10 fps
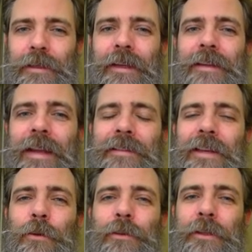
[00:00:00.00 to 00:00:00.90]
That's
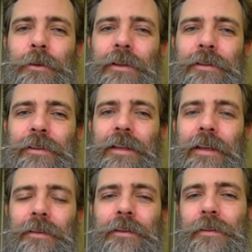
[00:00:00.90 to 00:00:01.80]
how little this thing
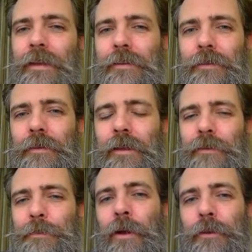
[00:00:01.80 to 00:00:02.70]
is.
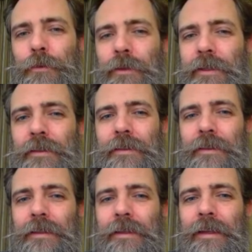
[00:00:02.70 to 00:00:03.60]
It's paltry.
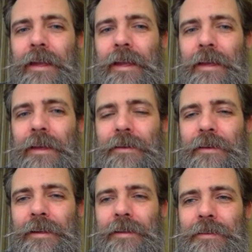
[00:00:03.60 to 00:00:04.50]
And
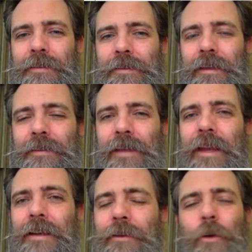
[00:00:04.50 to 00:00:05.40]
it's
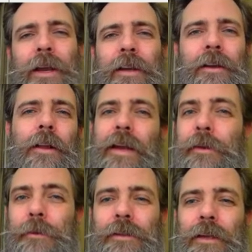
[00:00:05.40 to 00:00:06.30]
tiny. Go buy a
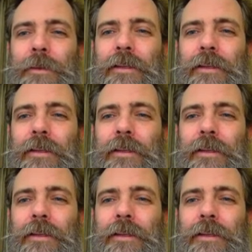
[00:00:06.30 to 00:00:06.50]
Colorado. I mean,